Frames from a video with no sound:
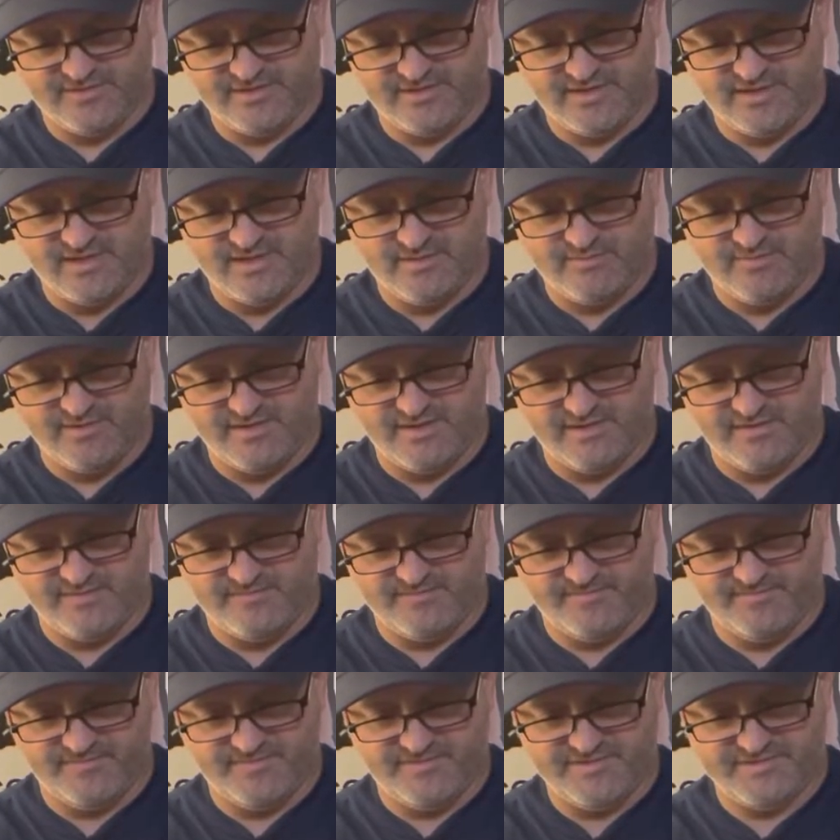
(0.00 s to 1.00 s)
want to keep that
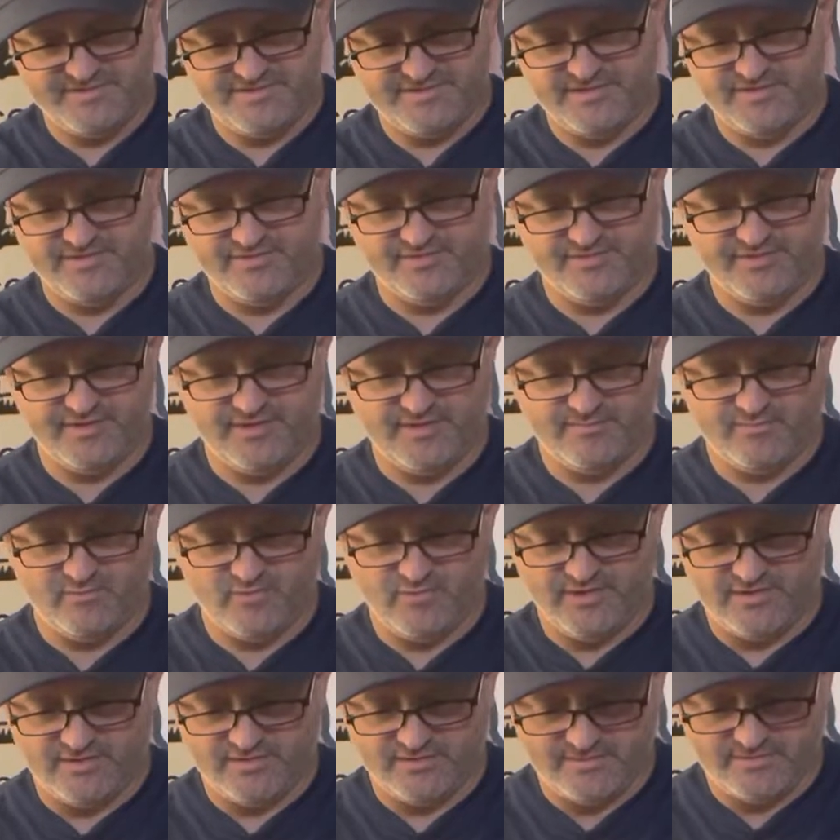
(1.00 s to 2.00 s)
sealed up
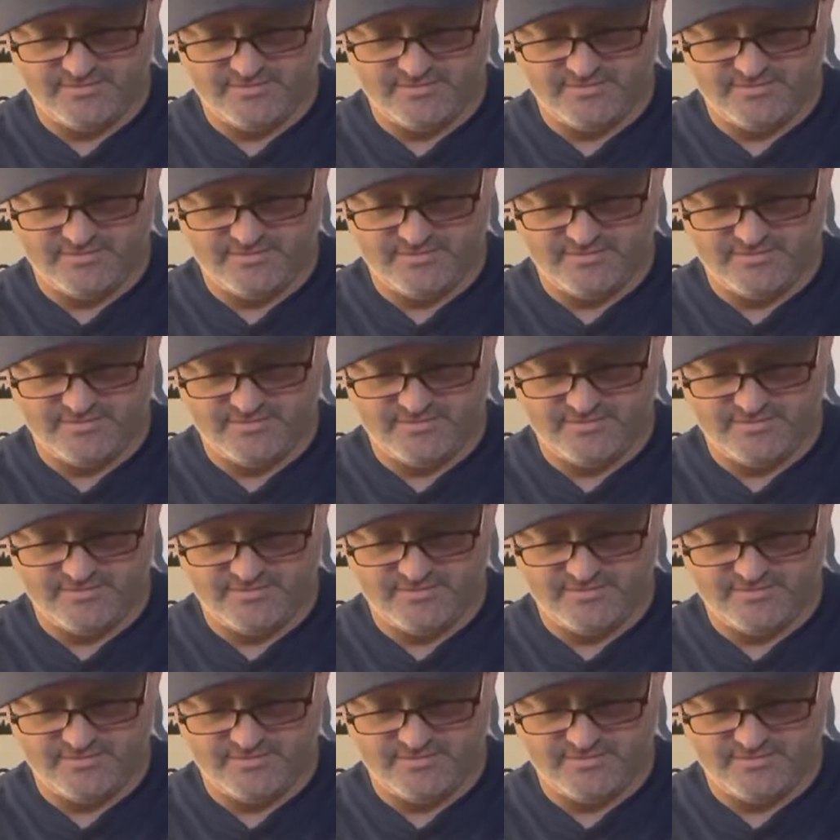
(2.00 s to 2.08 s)
well.